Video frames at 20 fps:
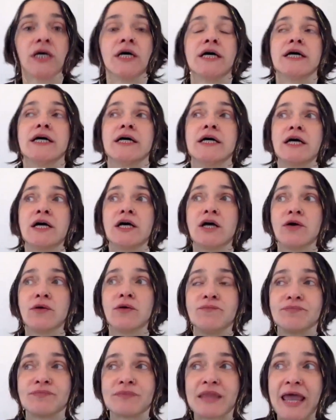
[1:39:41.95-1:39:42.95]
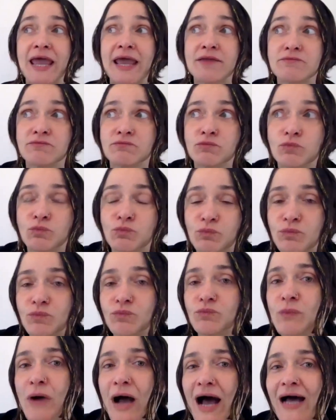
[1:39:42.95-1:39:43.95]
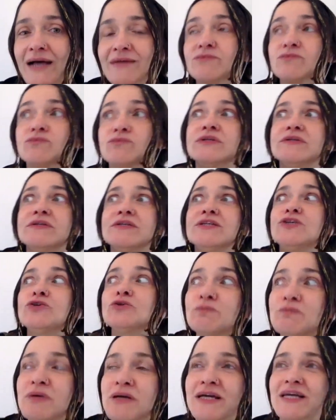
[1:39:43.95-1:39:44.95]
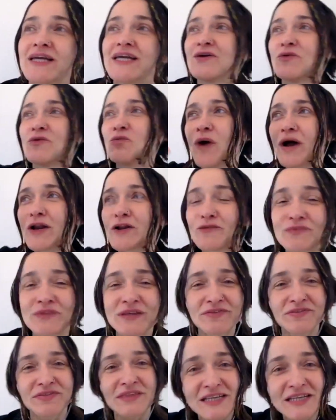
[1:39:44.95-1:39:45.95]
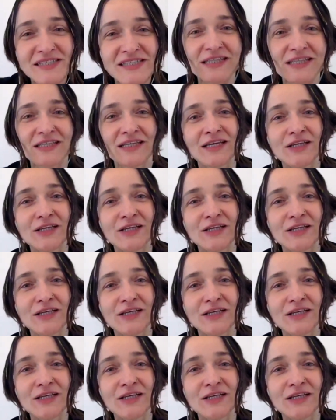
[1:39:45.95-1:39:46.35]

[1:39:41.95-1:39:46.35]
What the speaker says: And one of the things that